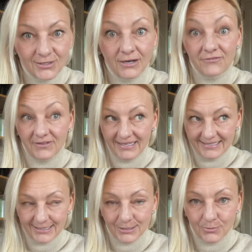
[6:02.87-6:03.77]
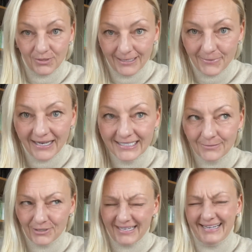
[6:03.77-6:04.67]
off? Is this really
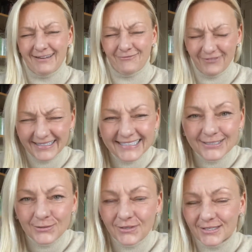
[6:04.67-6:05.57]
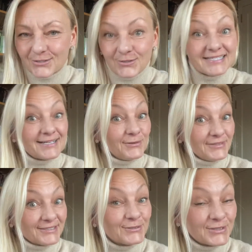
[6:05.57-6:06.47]
possible? Can I really do this? Or is it
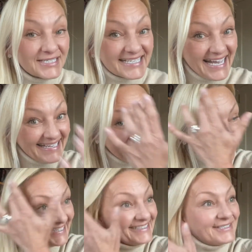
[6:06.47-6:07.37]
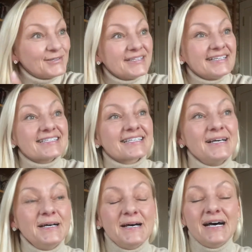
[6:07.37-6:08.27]
only Dolores Cannon that can do this?
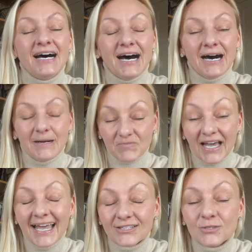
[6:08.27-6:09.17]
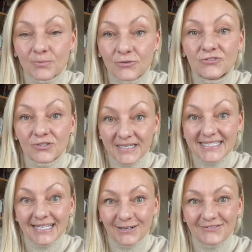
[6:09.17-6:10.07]
I had to prove to
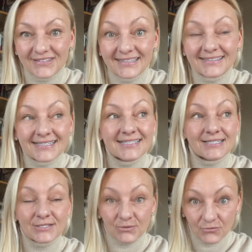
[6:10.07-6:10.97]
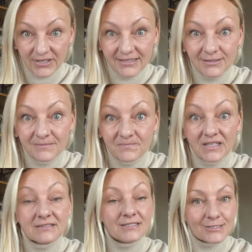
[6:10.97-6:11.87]
myself that this is real,
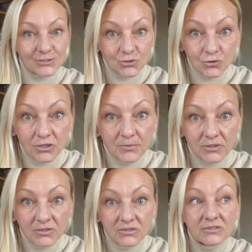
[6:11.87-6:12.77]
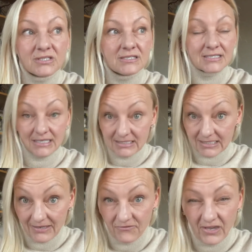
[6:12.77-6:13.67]
that this is doable, this is
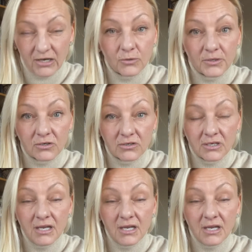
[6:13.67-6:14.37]
available,